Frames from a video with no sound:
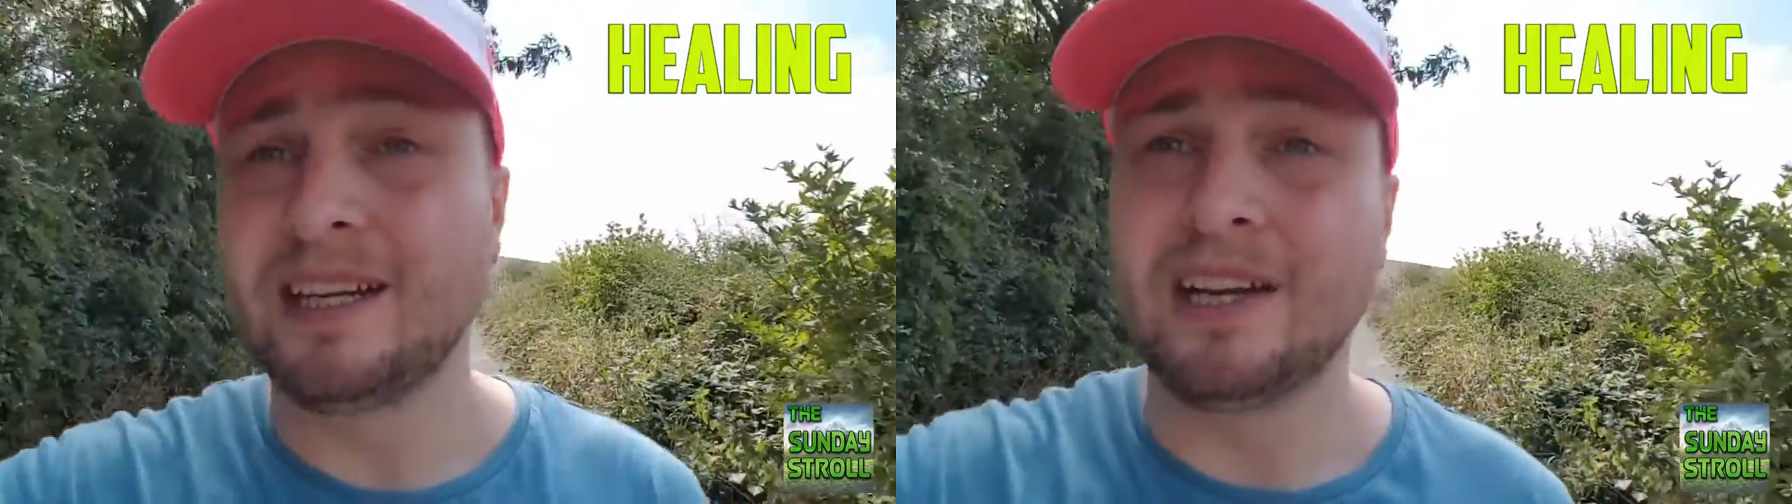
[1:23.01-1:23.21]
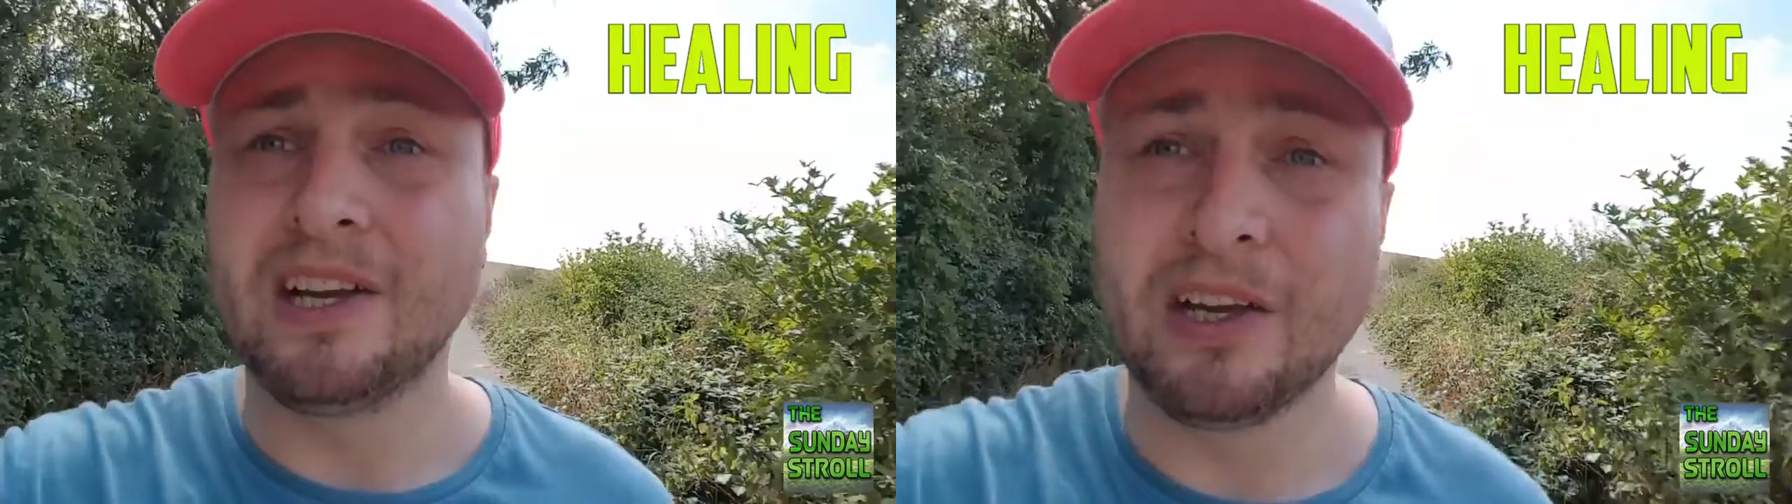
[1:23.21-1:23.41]

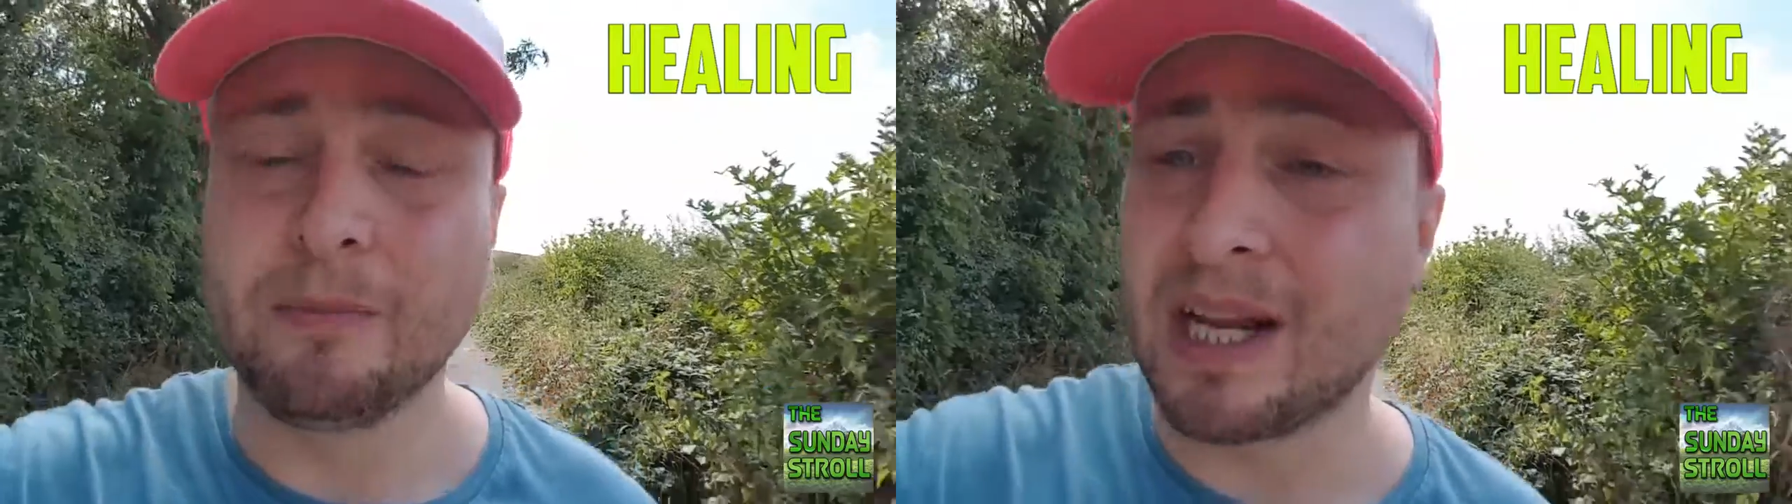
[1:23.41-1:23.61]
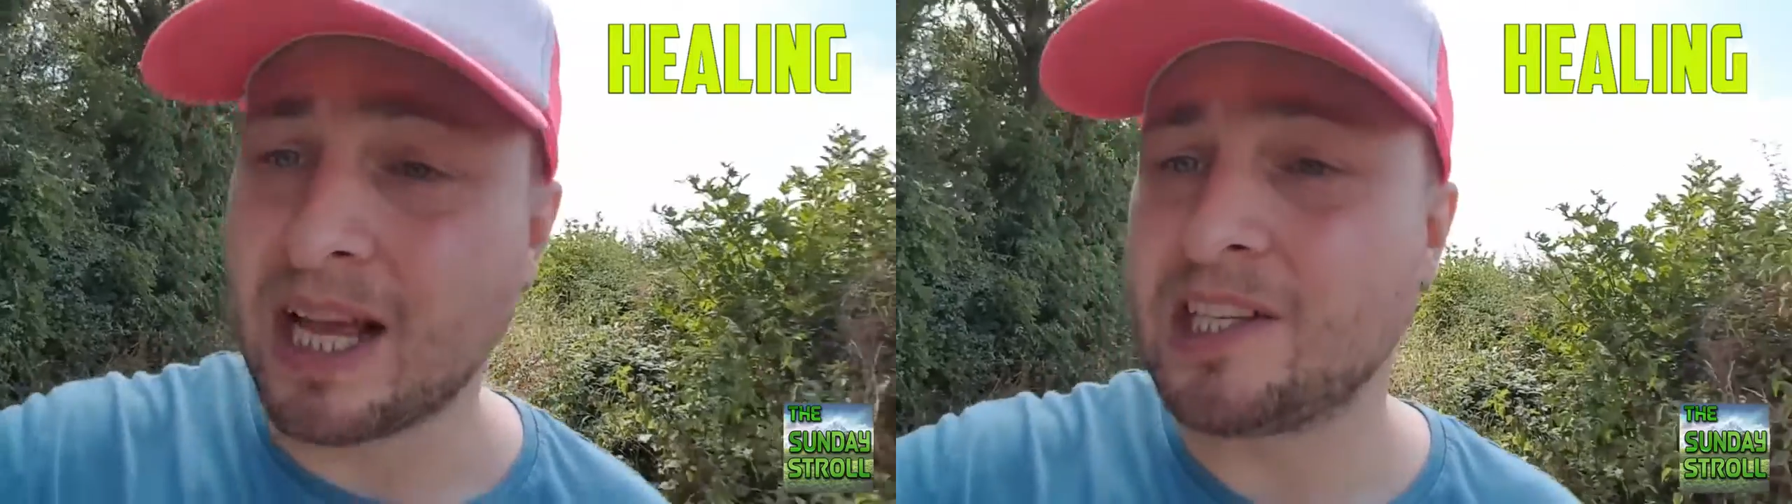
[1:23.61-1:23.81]

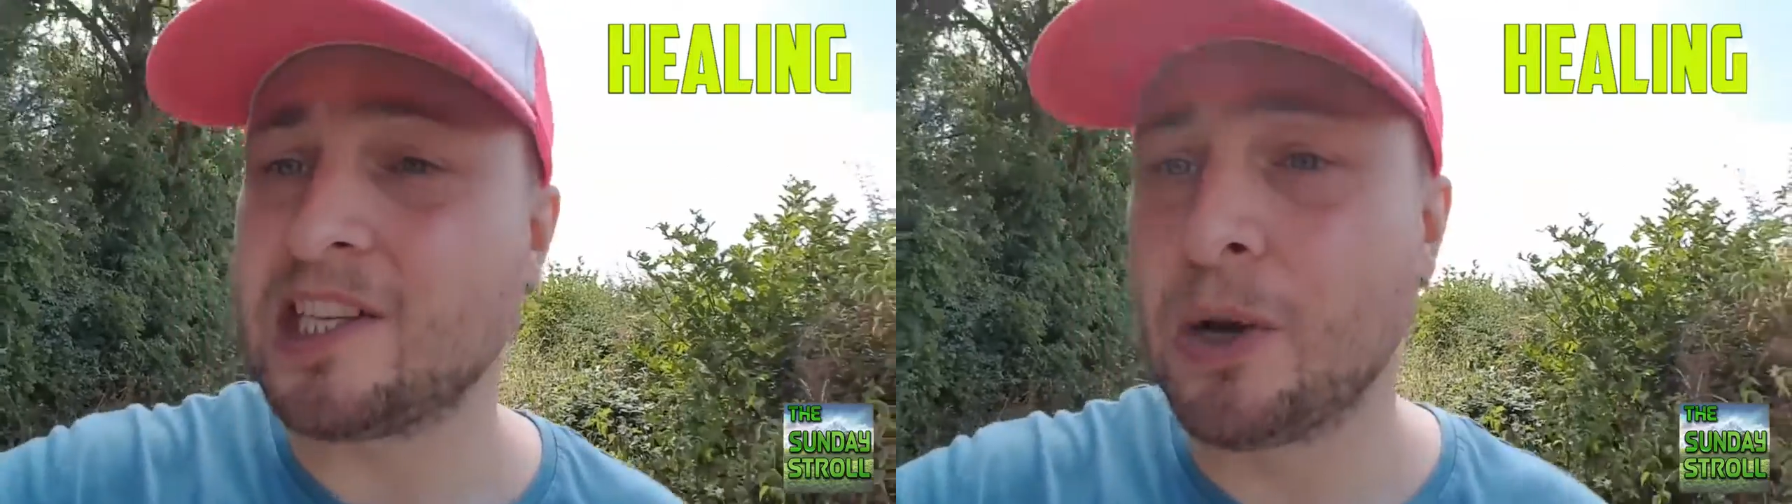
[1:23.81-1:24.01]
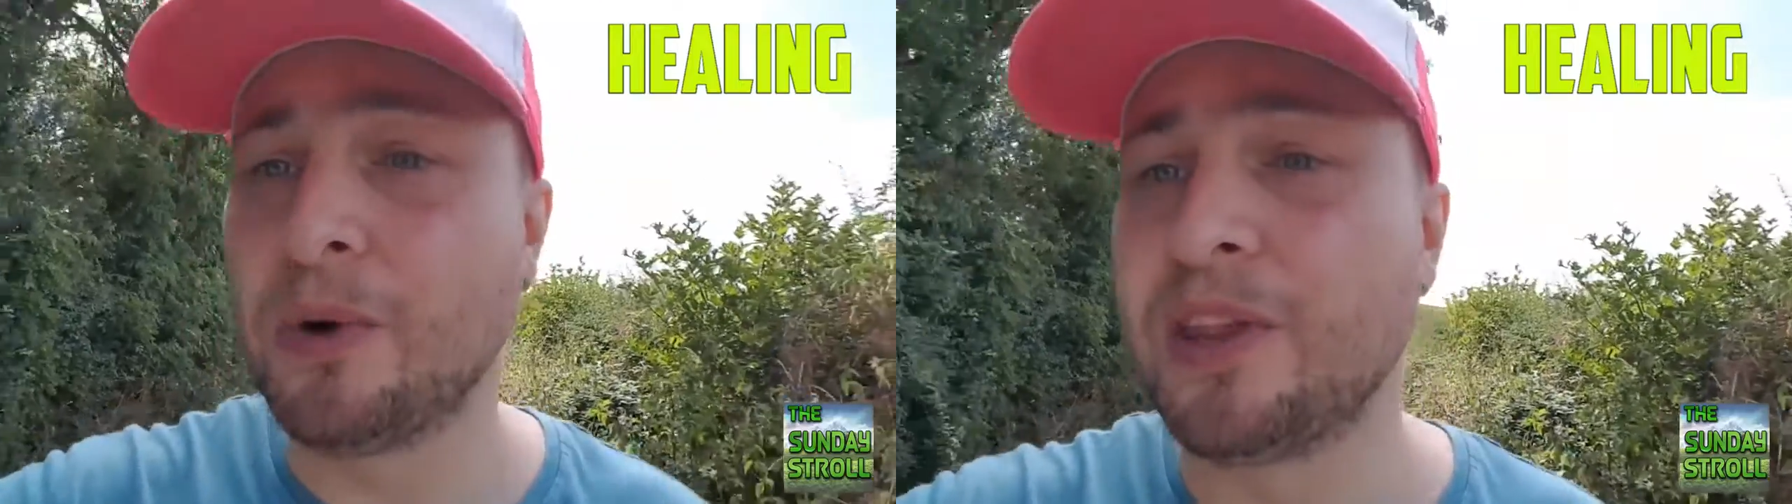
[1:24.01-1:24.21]
like
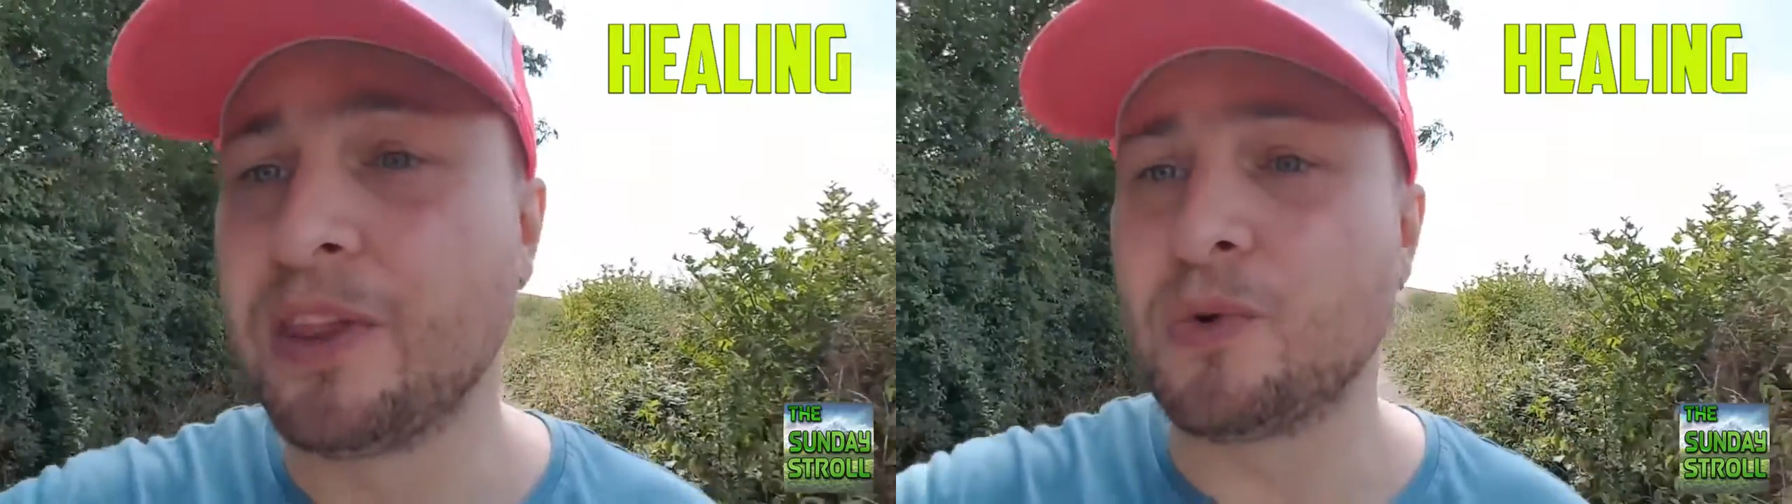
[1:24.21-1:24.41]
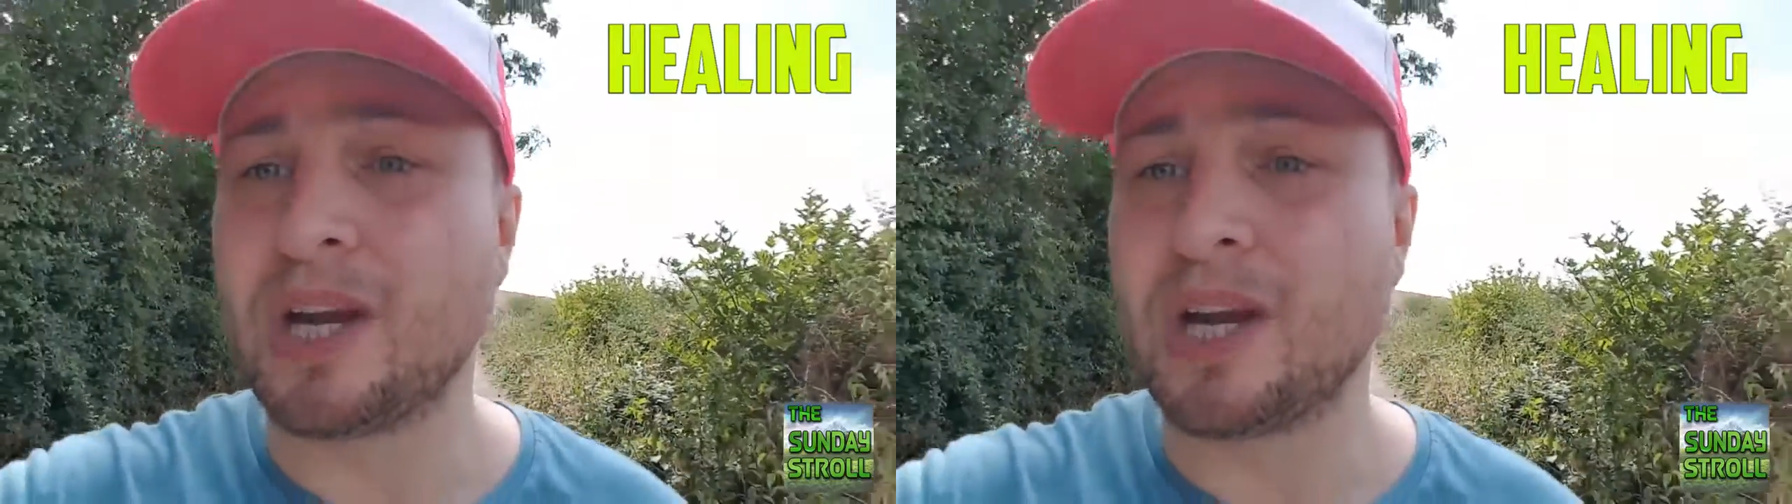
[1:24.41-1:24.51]
slower than the